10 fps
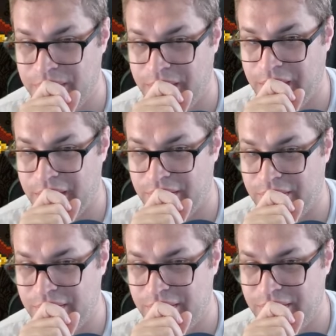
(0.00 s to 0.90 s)

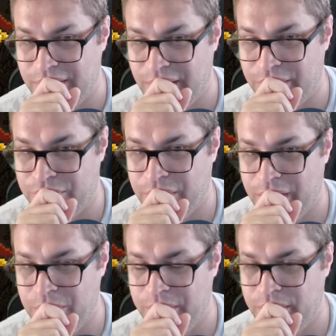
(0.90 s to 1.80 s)
Yes. I
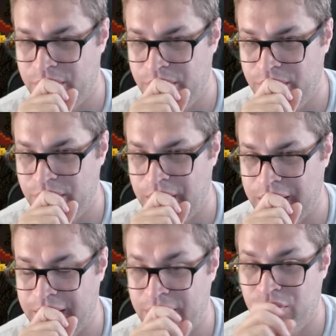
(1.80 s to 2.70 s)
thought I would go,
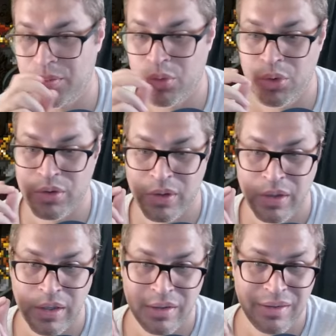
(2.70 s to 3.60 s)
uh, get some good
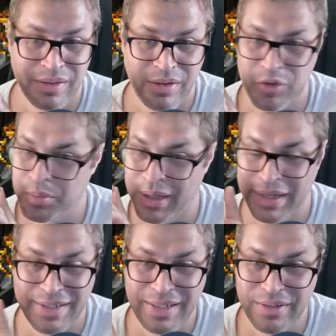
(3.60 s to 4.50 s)
turns, but
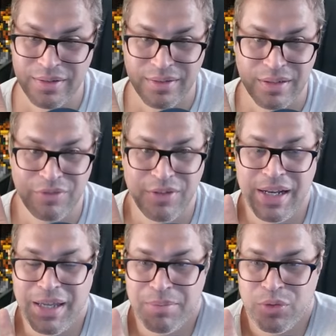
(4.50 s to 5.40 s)
I didn't. If
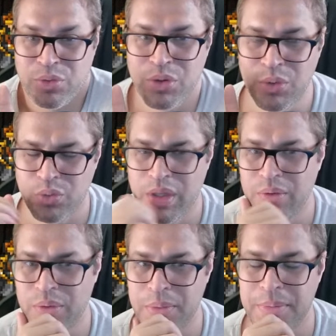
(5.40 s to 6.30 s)
that happens to you as
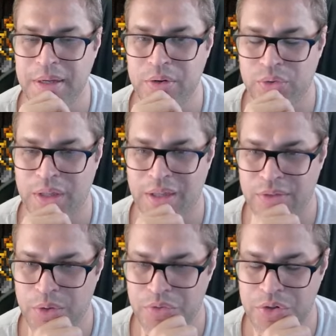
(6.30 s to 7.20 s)
well, it would be better to
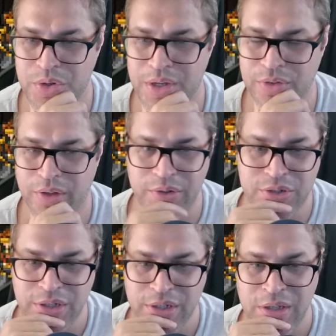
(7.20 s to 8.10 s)
have the overdrive
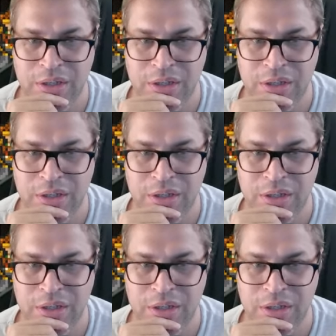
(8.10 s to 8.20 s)
gauge.